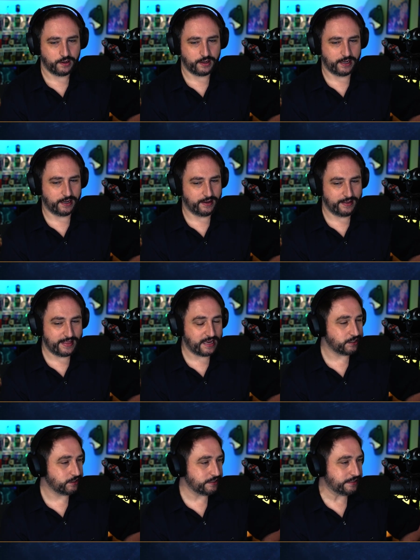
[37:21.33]
And that's
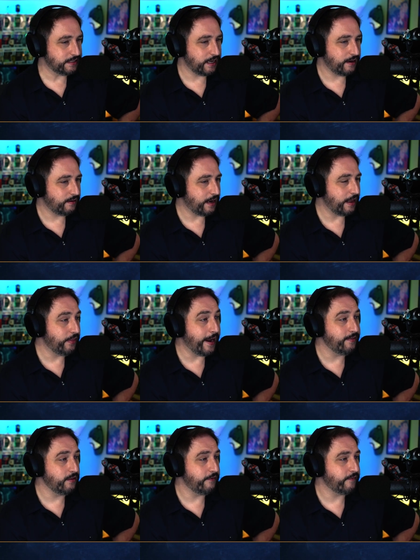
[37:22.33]
just not,
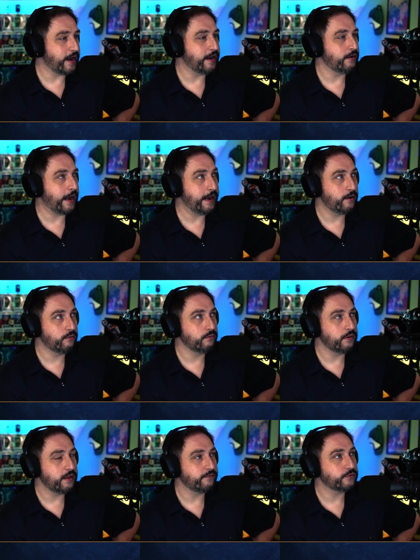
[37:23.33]
I don't
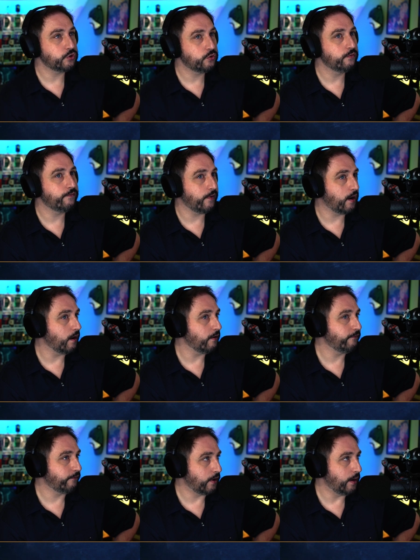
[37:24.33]
live too far
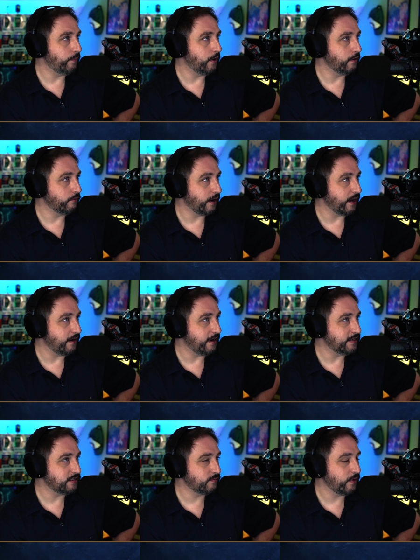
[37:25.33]
from a rink, and
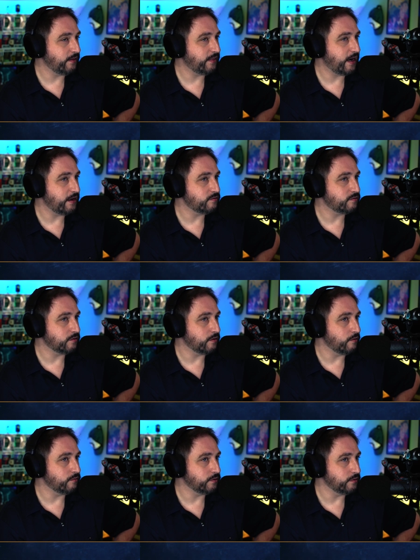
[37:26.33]
it's a rink that I used to
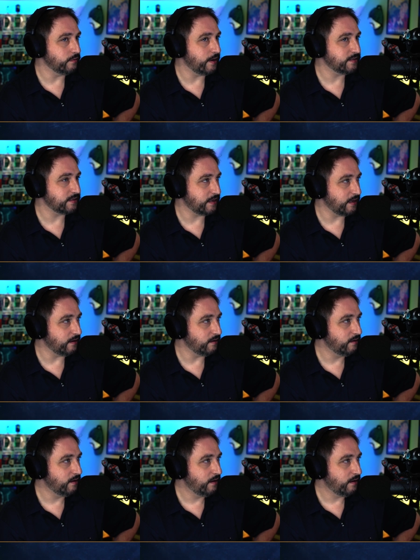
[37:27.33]
go to as a kid.
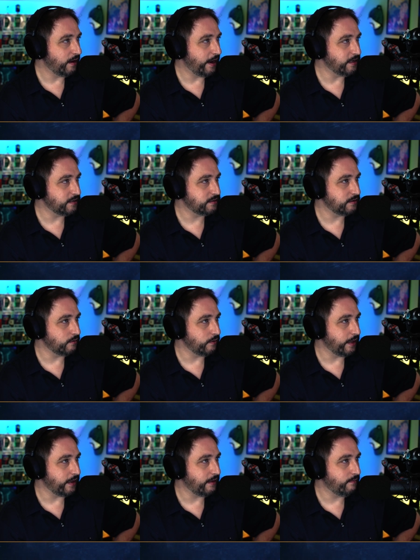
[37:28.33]
I
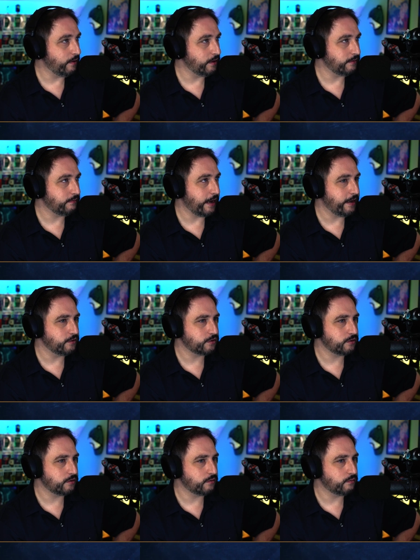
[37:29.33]
used
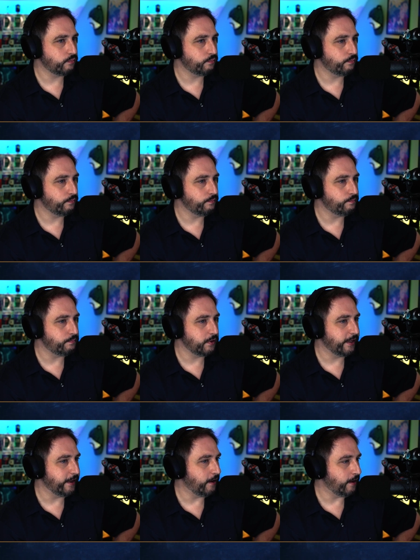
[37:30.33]
to
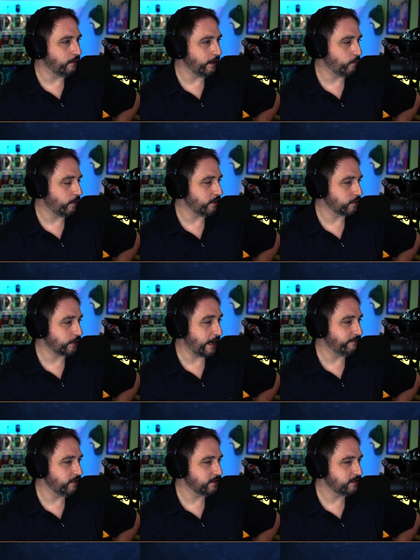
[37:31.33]
play on like one of the
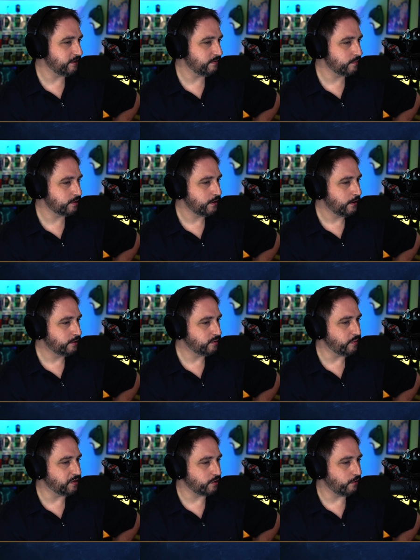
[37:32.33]
traveling teams. So
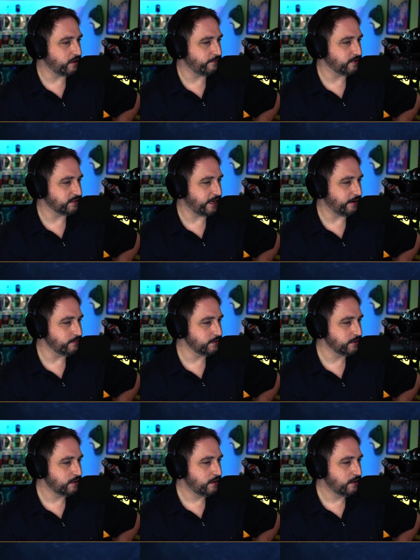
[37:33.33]
we just go to different towns.